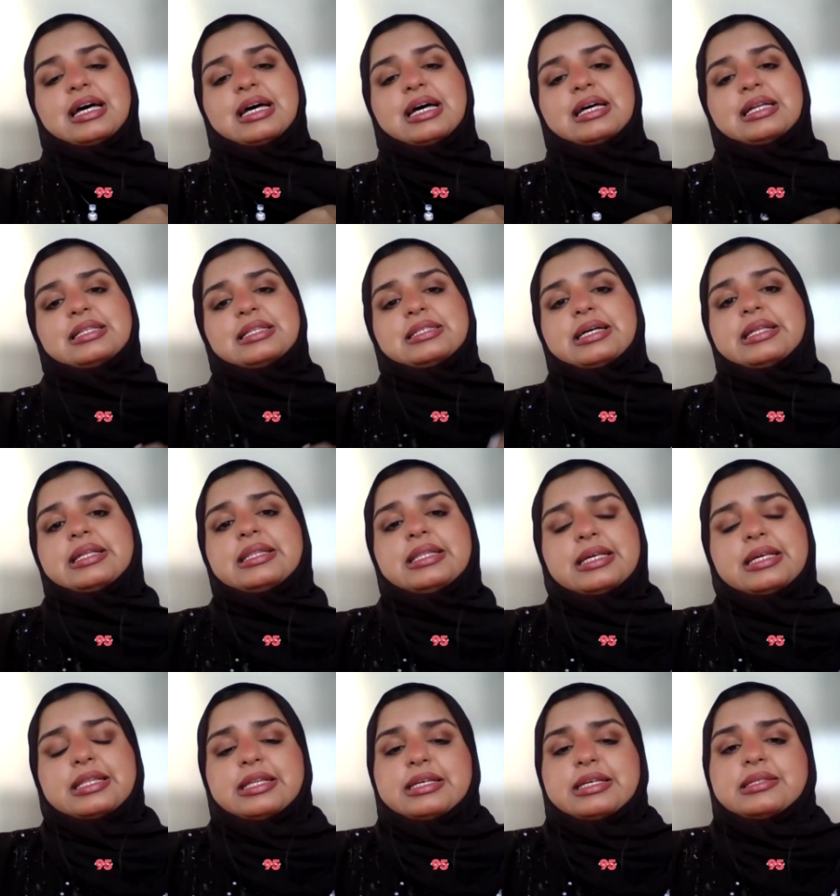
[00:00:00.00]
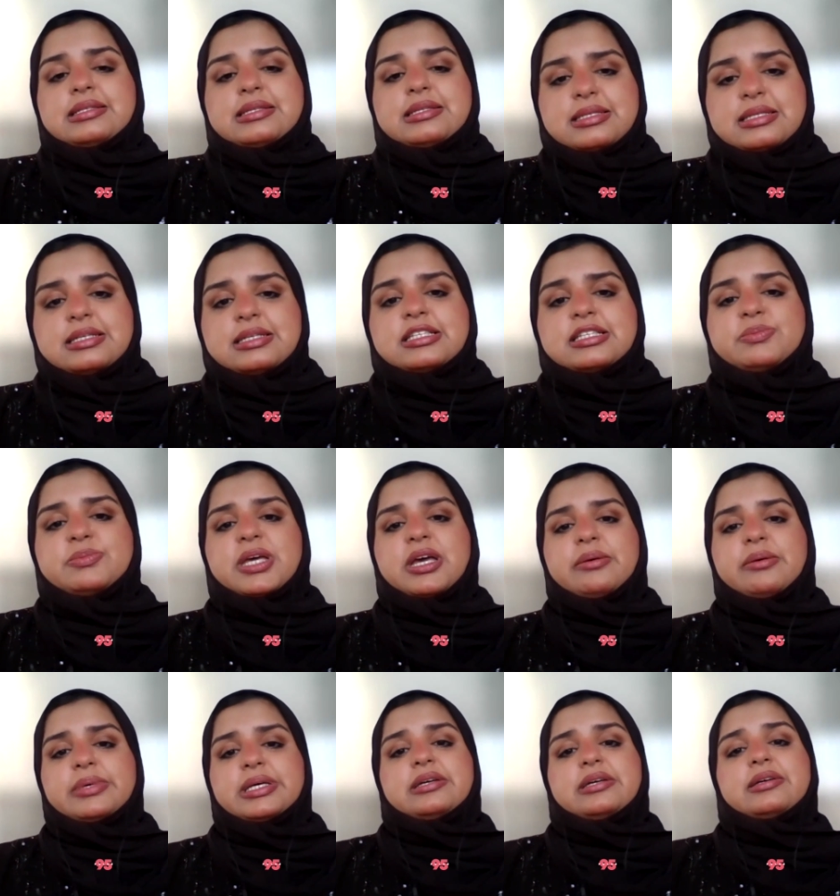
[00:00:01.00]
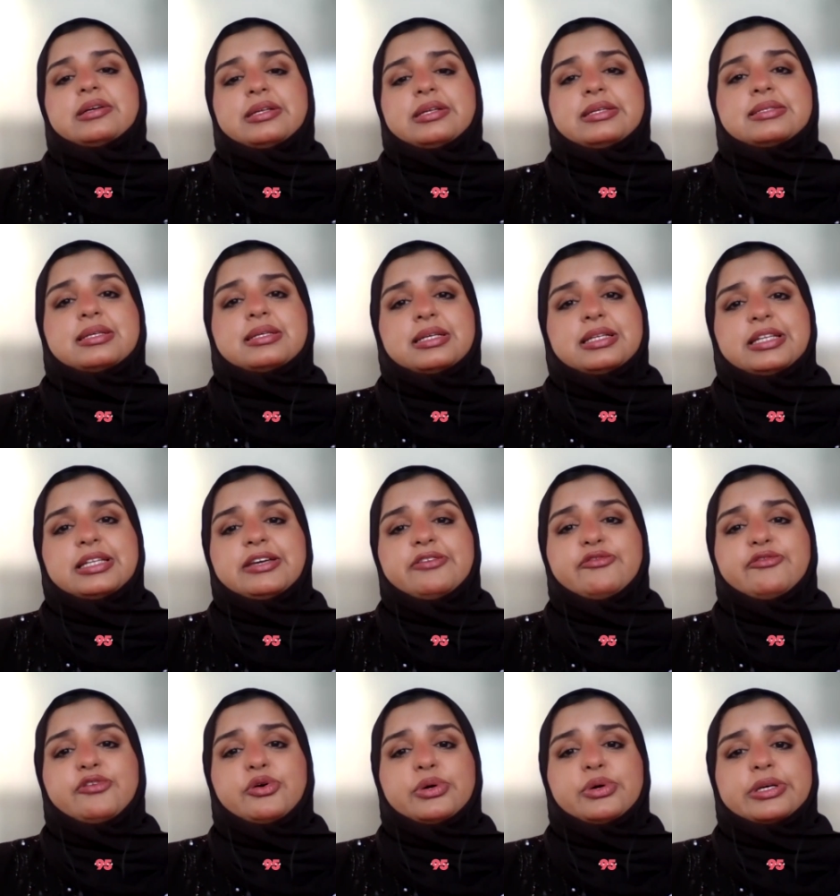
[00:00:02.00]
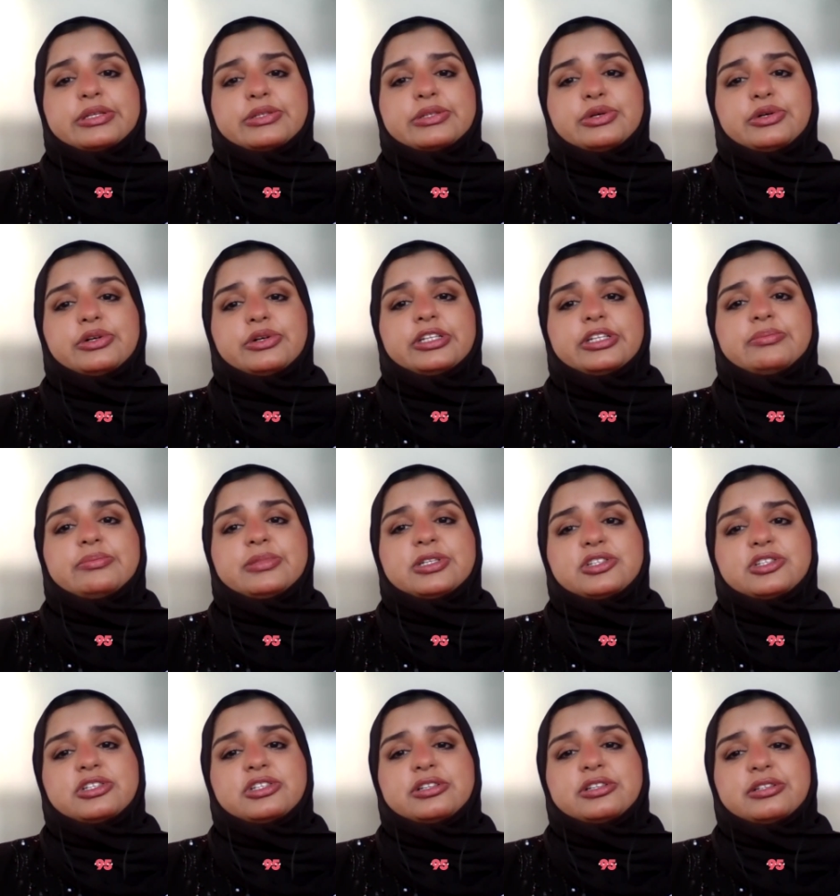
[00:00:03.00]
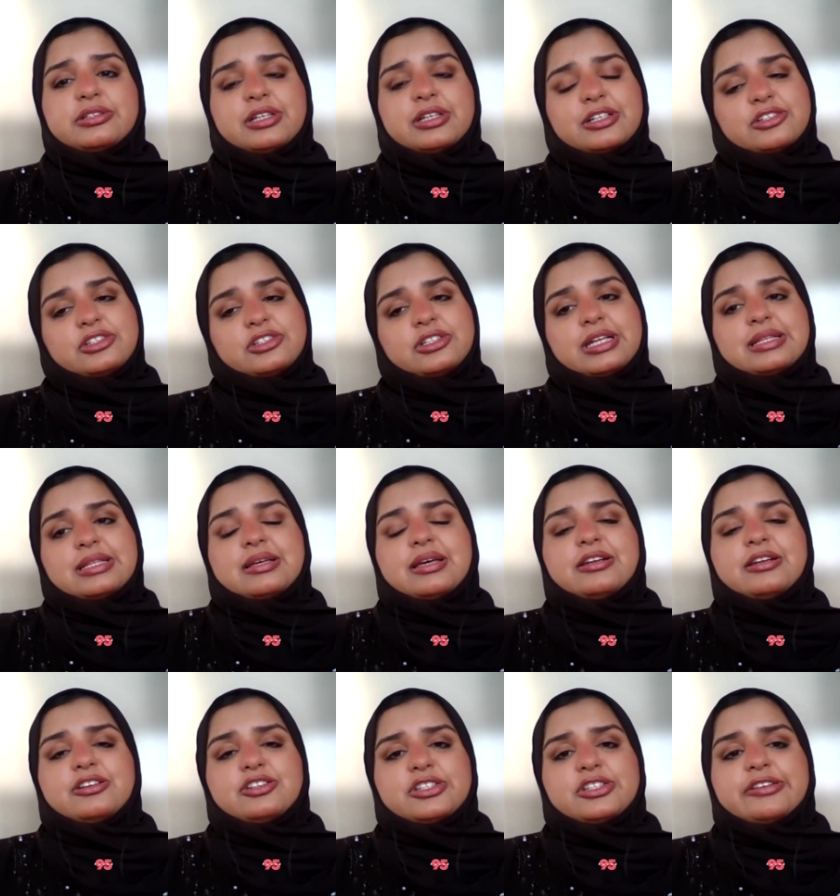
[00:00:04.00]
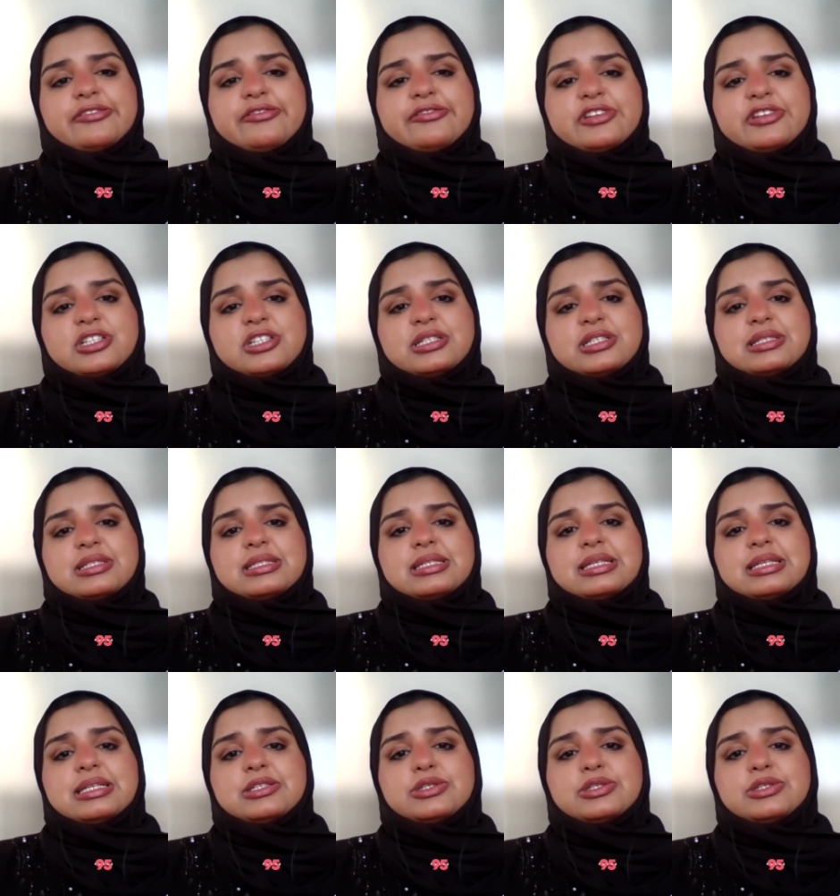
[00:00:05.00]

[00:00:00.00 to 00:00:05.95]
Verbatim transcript: And I think the industry is becoming increasingly focused on emission reduction and energy efficiency.